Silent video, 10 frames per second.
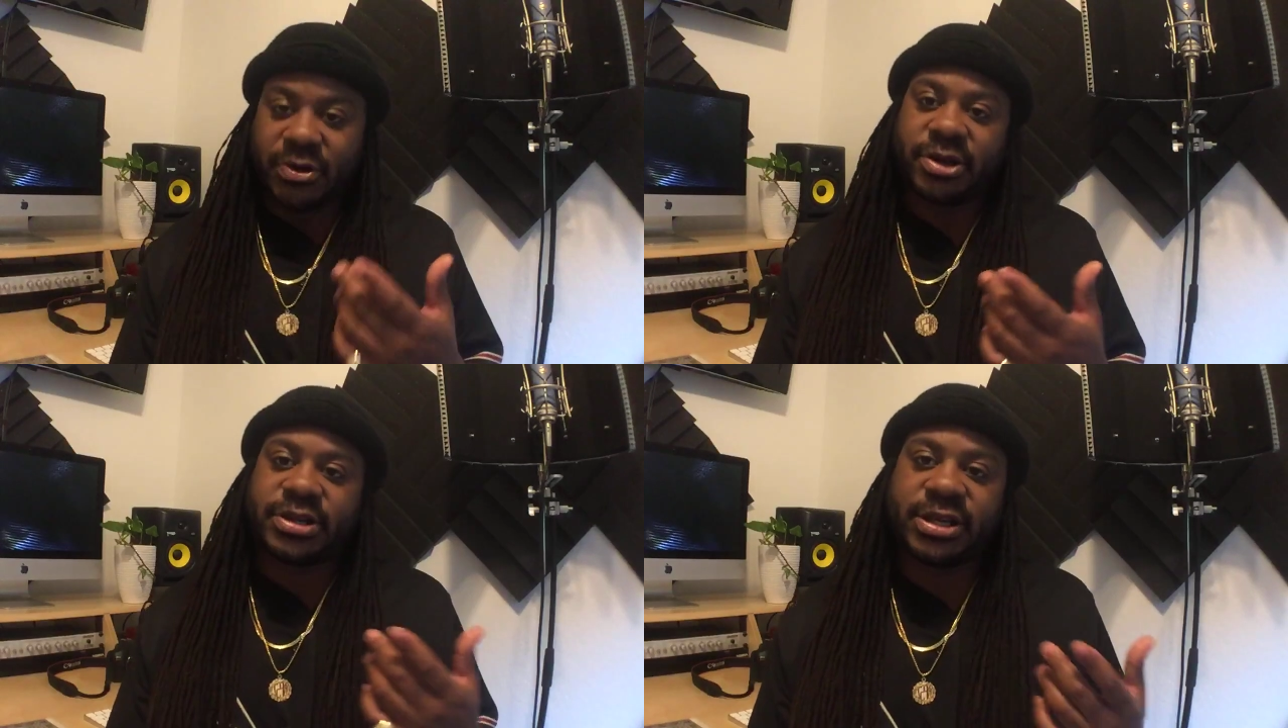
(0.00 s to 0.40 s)

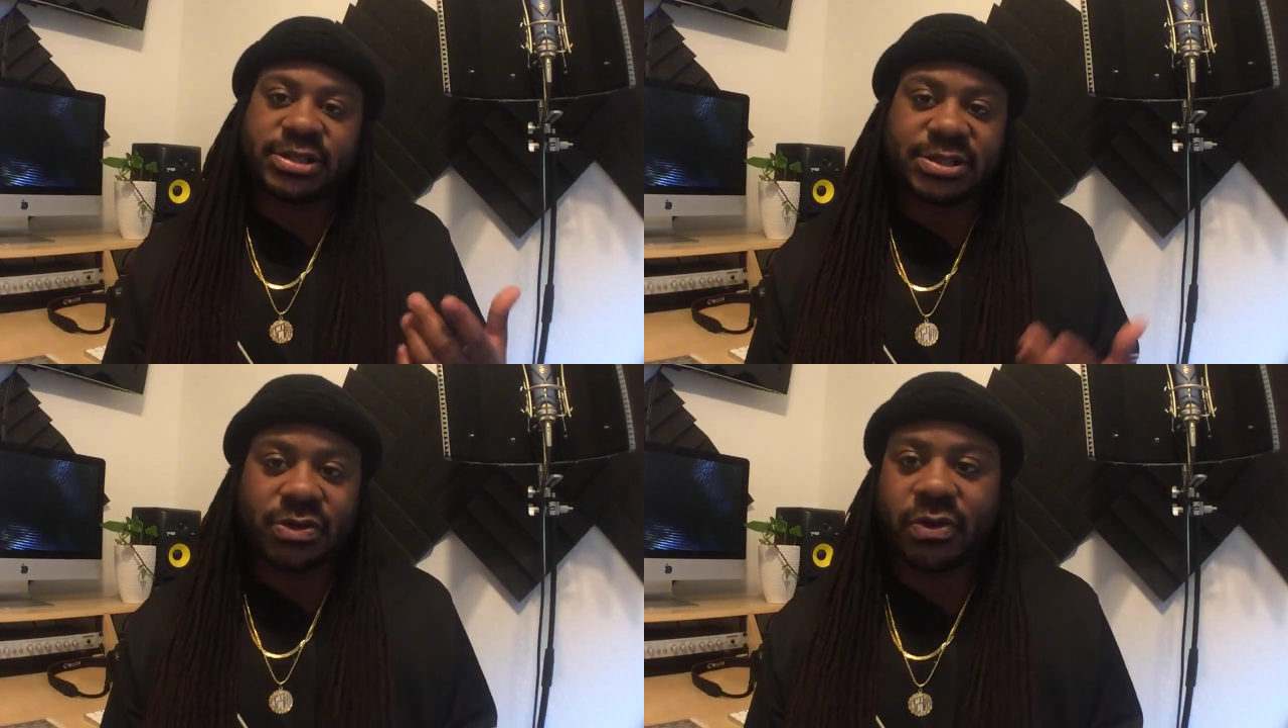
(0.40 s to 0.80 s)
your
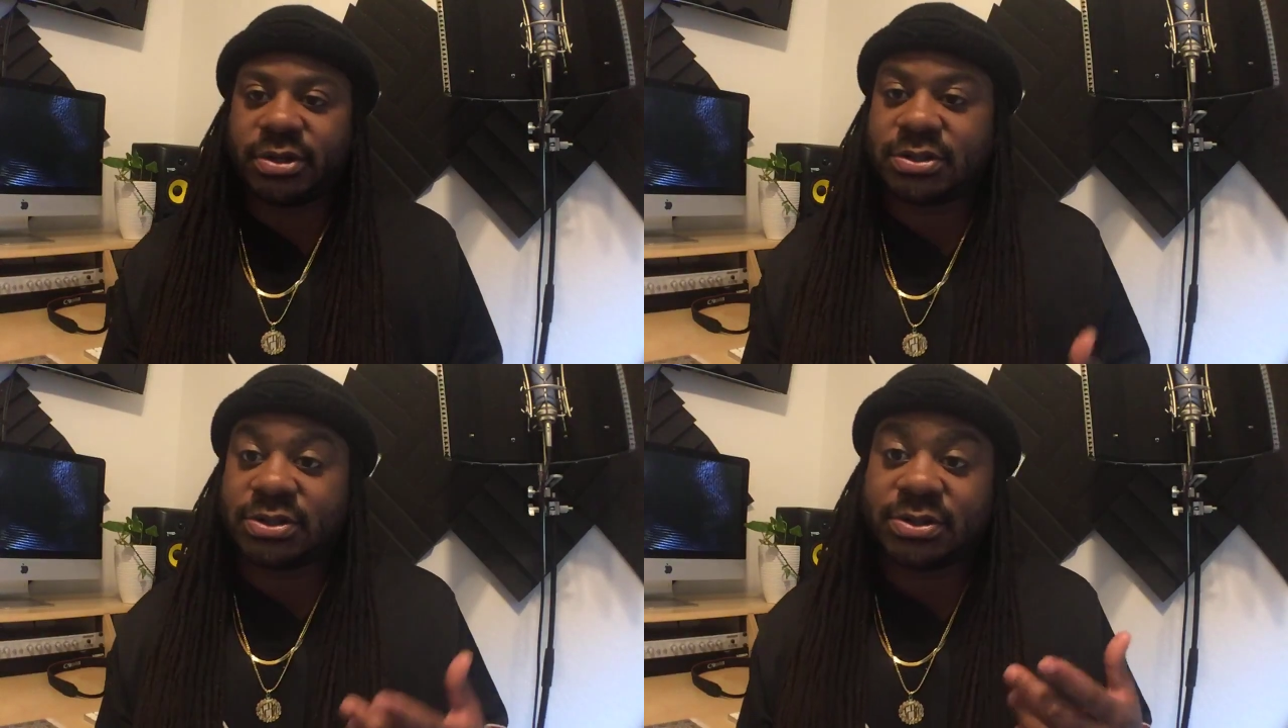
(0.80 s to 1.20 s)
attention, so
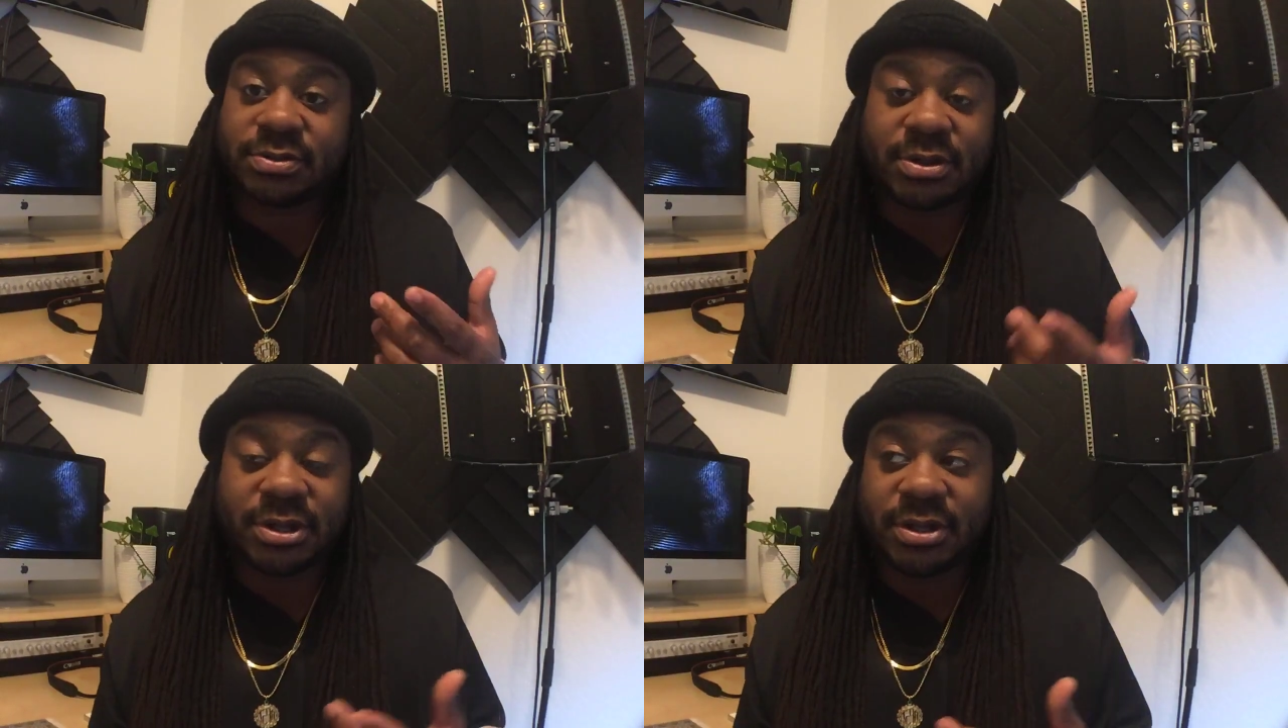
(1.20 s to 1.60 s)
they're just
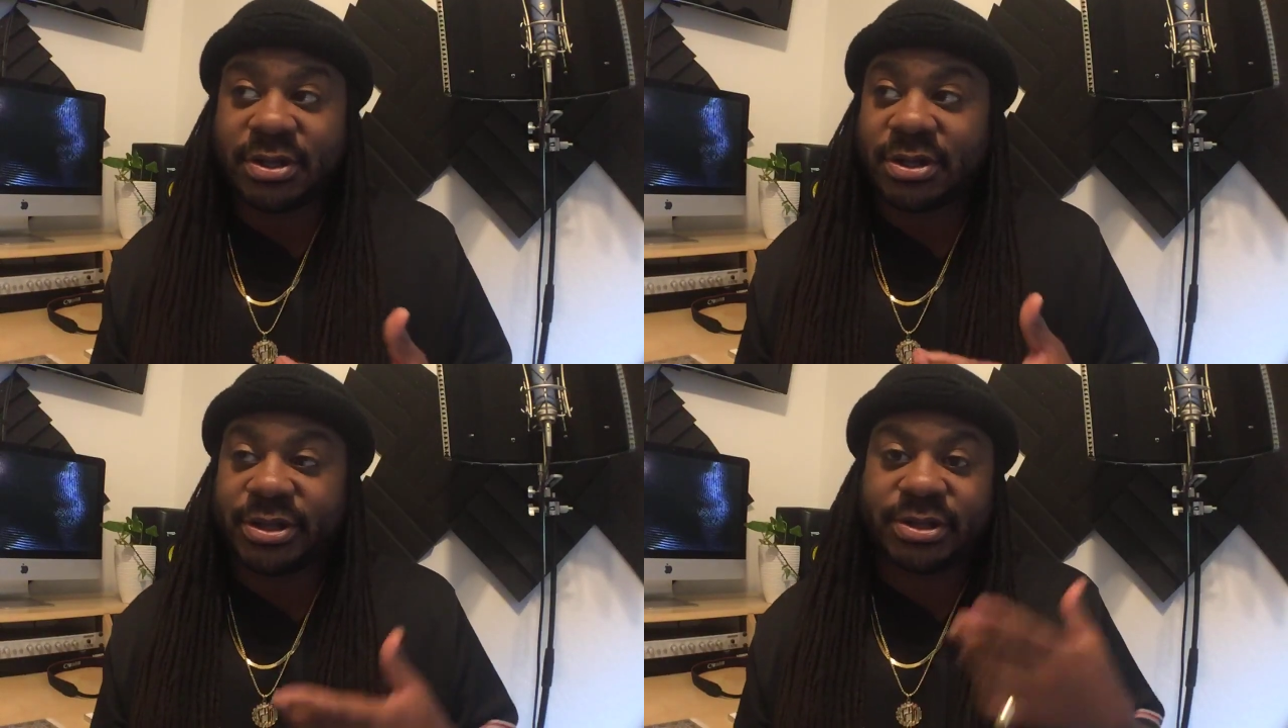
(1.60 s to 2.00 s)

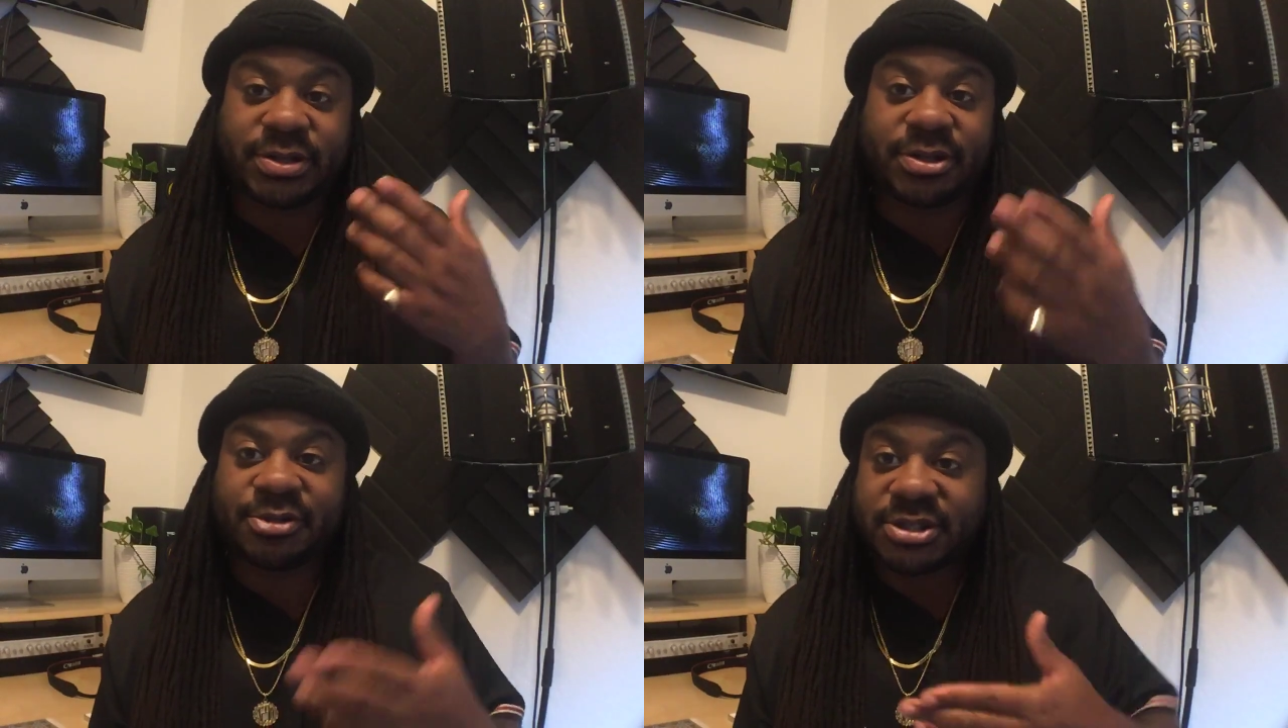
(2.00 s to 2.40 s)

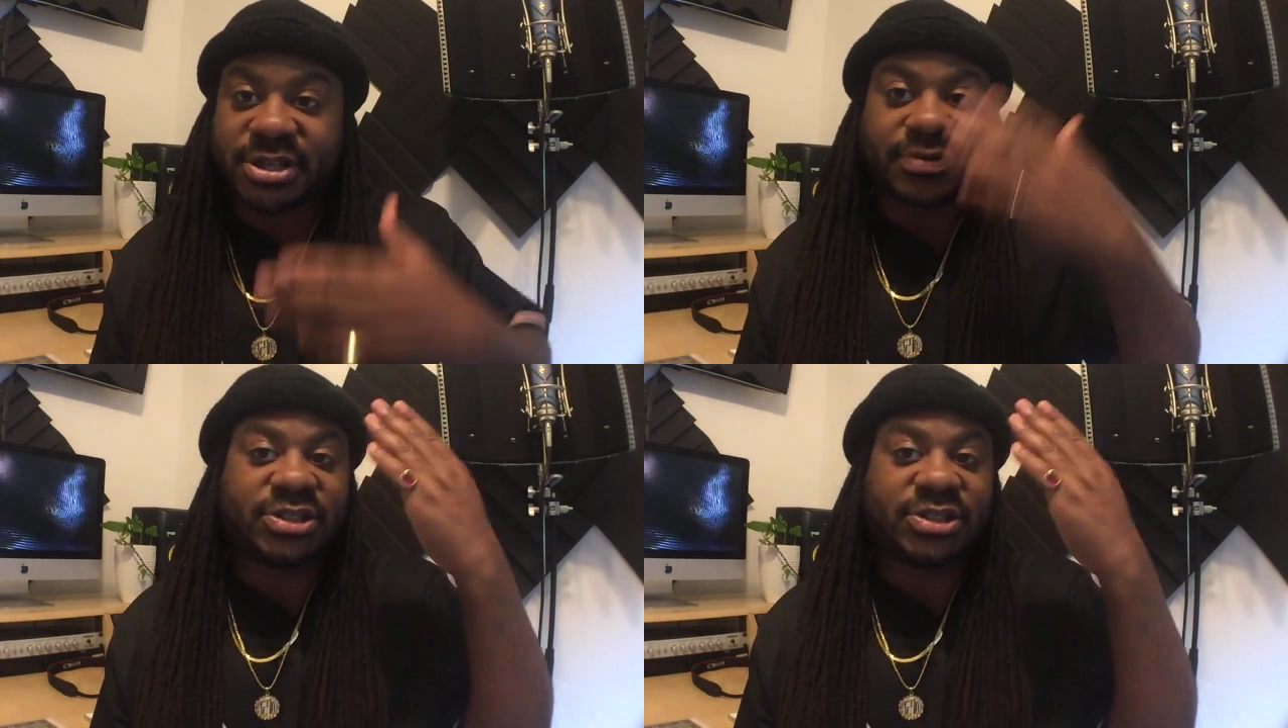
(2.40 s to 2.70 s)
stuff